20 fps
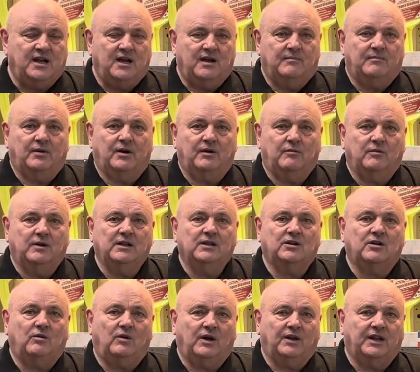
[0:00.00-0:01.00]
but it will
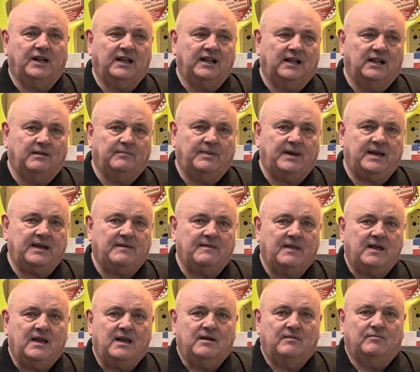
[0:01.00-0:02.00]
go on a little bit,
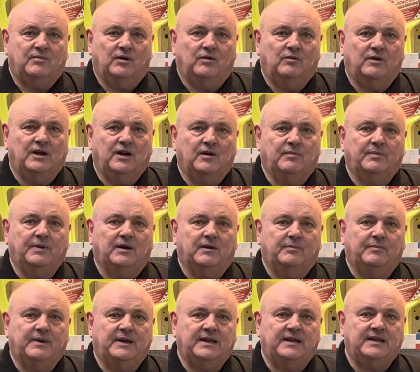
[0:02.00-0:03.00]
but we hope it'll
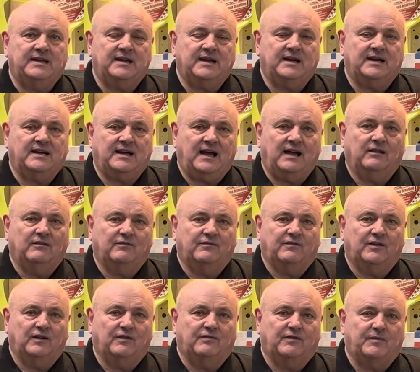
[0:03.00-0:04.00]
be
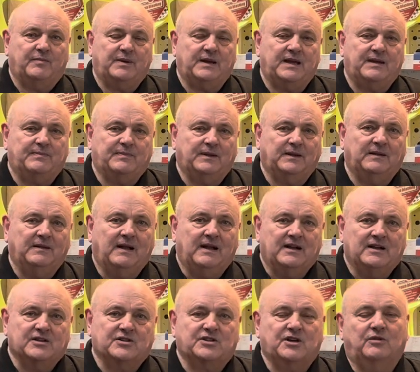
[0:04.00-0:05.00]
helpful for people.
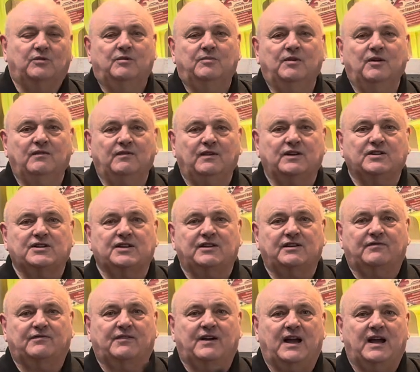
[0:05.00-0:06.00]
So we'll move on to the
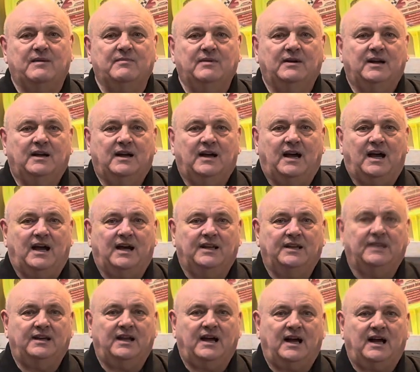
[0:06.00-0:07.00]
frame,
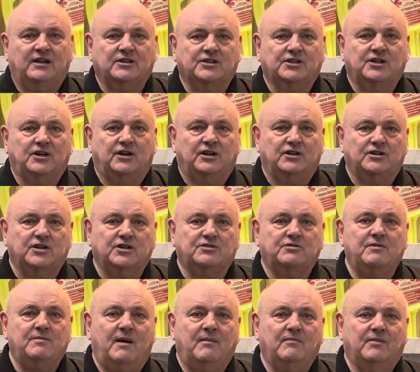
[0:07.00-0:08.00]
and I'll show you. Just
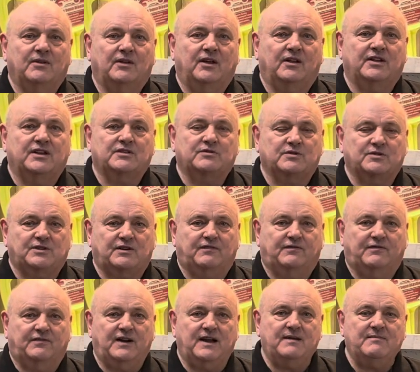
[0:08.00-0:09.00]
remember though, this was a
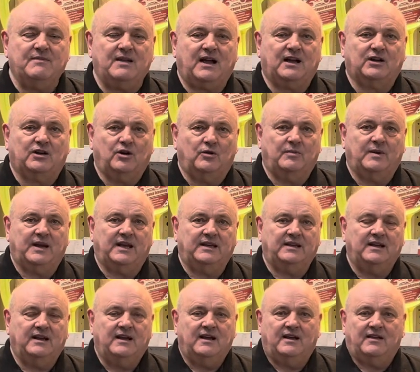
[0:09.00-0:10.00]
frame that come
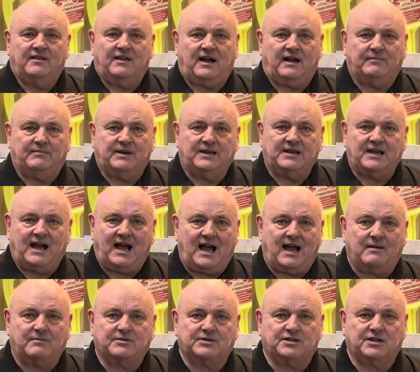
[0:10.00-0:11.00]
in that had been
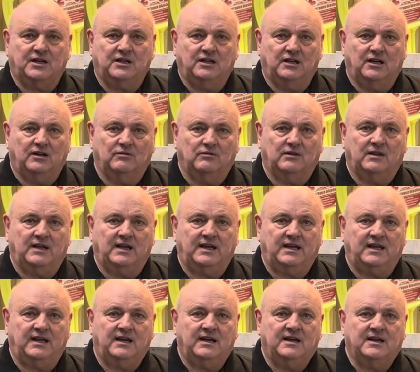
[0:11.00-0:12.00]

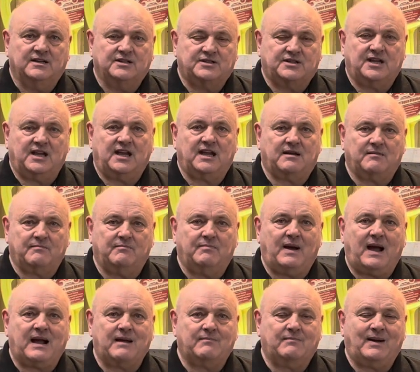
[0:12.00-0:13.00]
absolutely taken
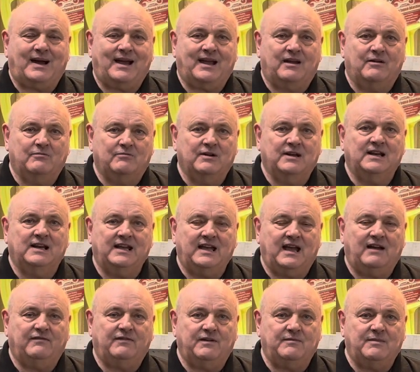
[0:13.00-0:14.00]
back by a really
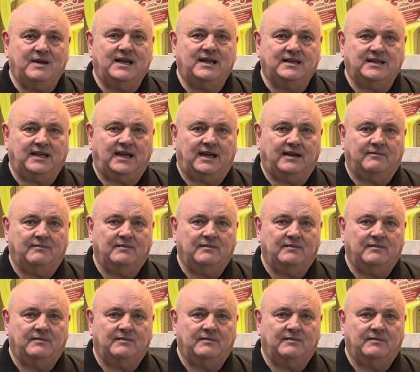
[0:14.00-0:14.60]
heavy media.